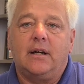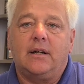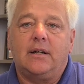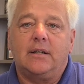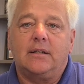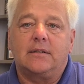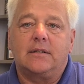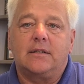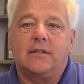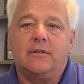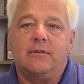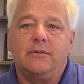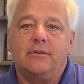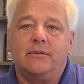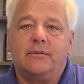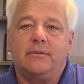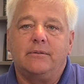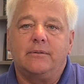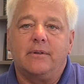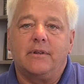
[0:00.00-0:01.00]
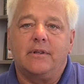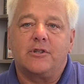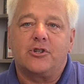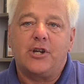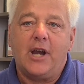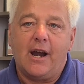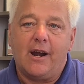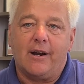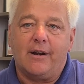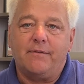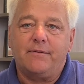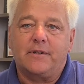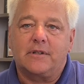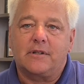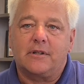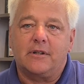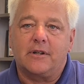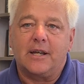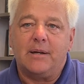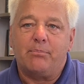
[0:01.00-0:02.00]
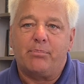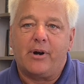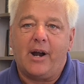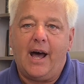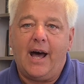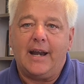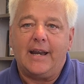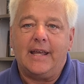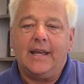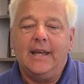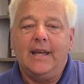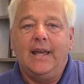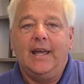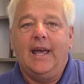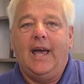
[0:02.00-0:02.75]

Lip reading: to the sheriff, Kirk Imperati,